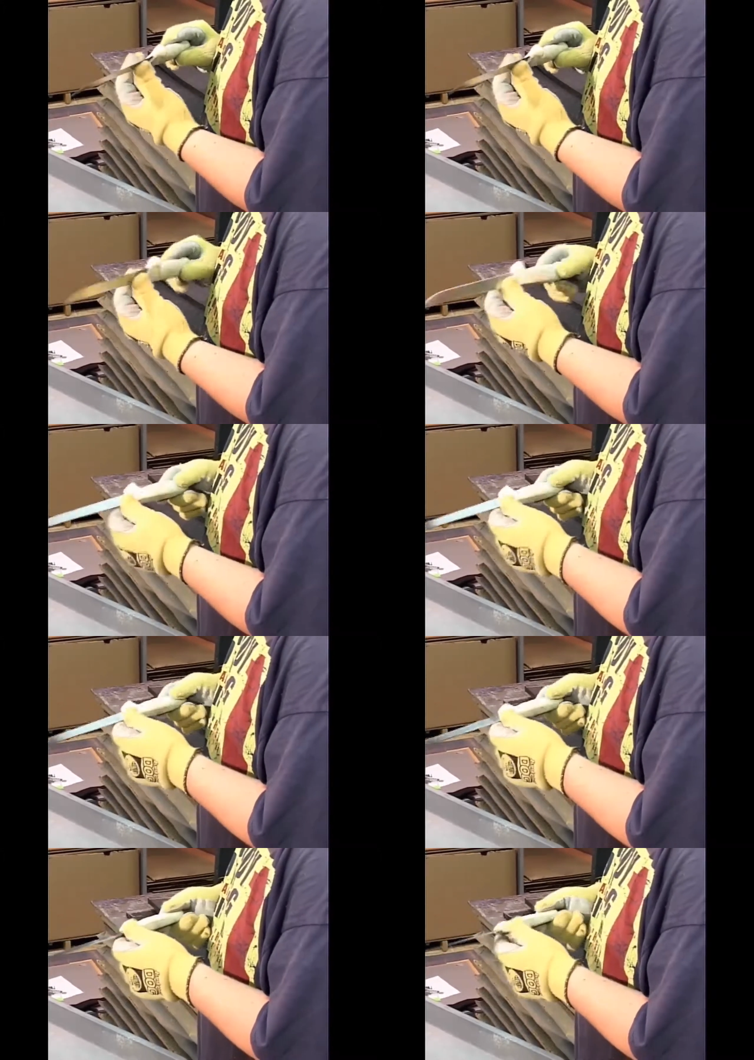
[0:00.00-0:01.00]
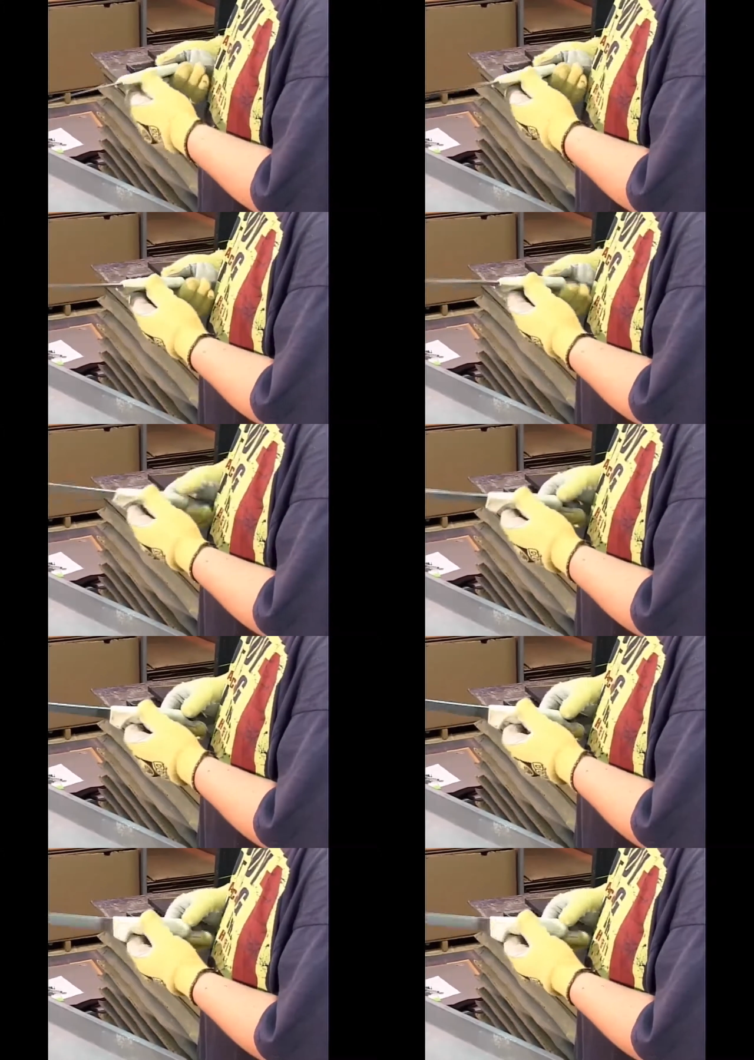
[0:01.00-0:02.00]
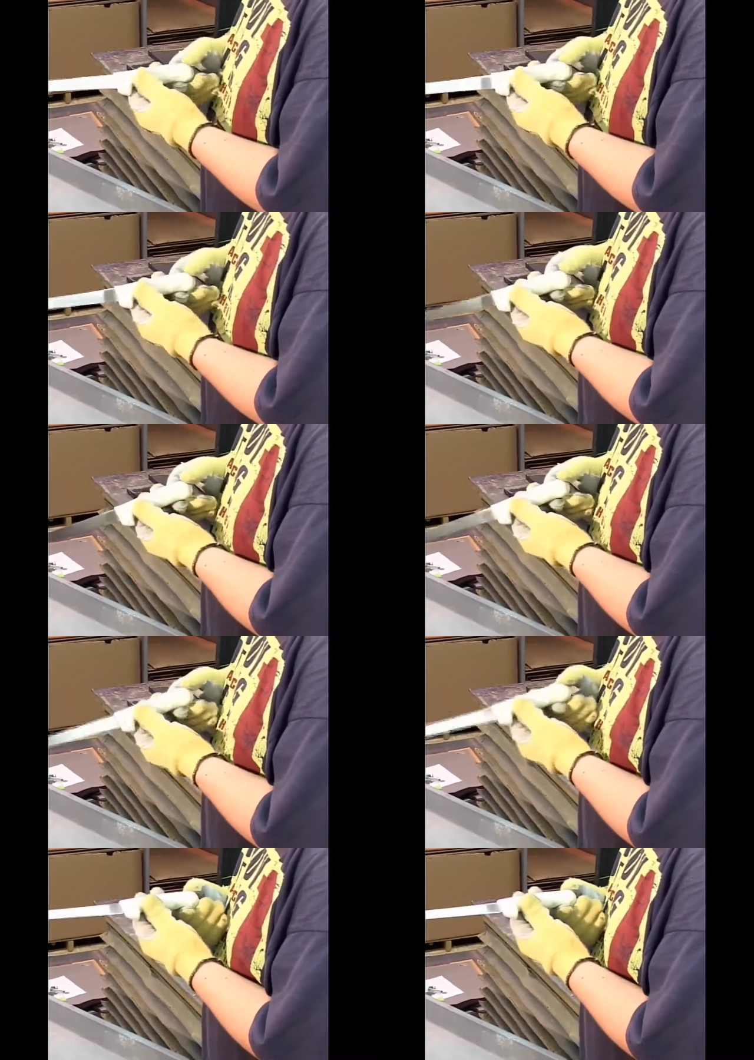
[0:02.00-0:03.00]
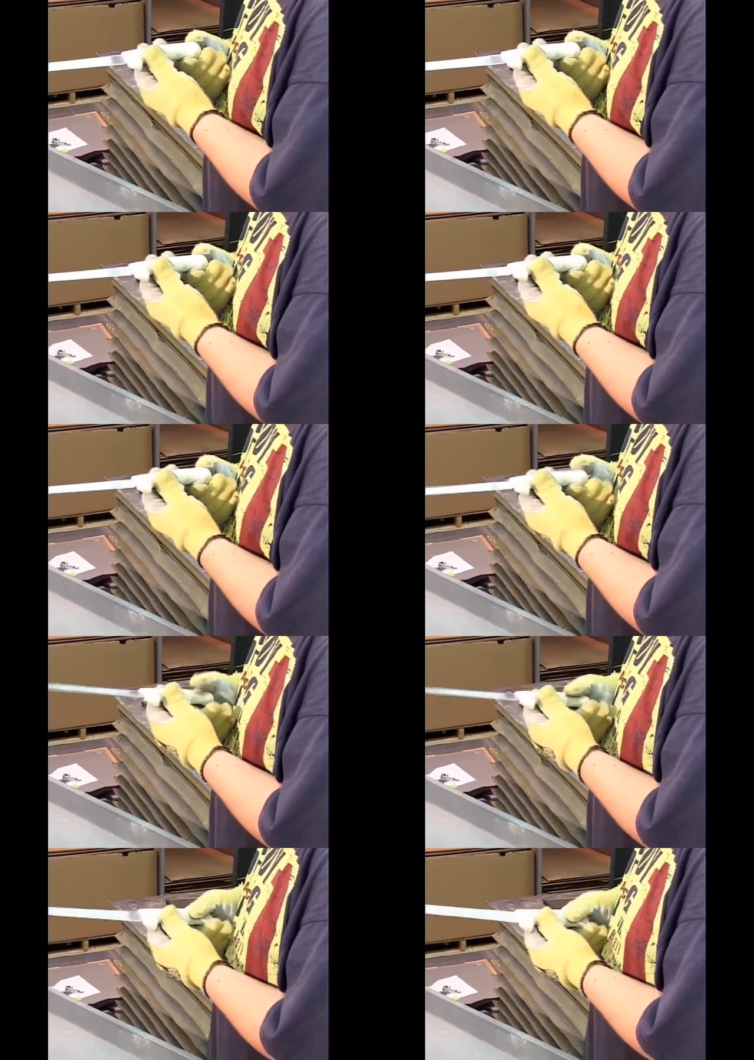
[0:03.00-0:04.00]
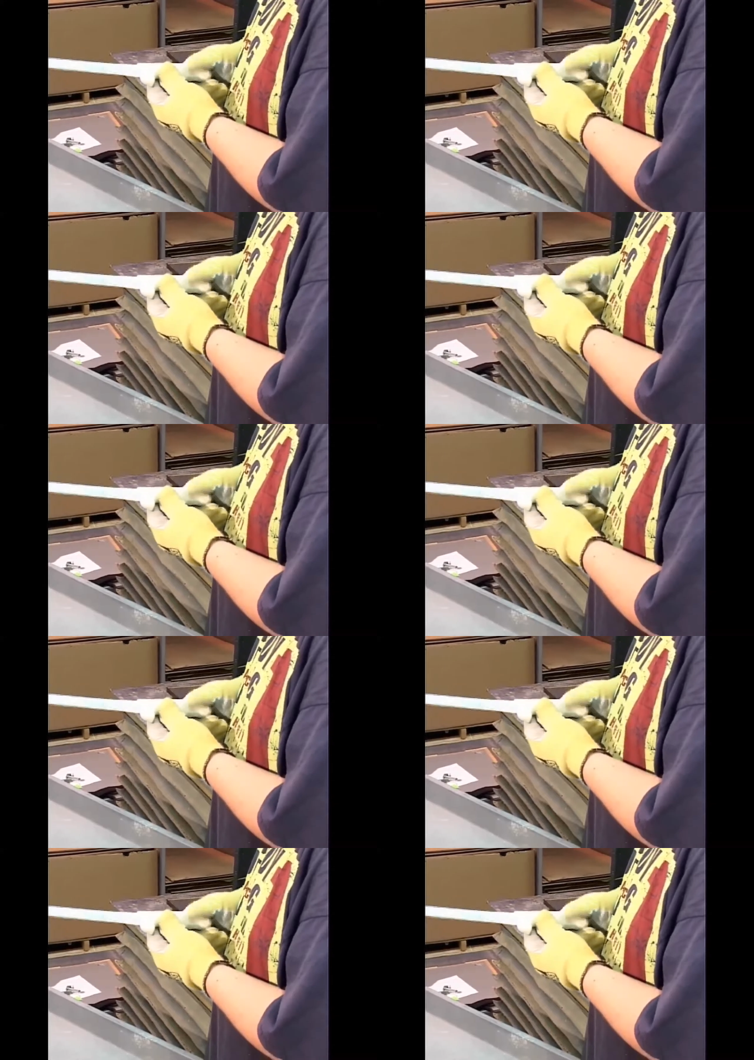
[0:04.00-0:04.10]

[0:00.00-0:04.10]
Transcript: (no speaker visible)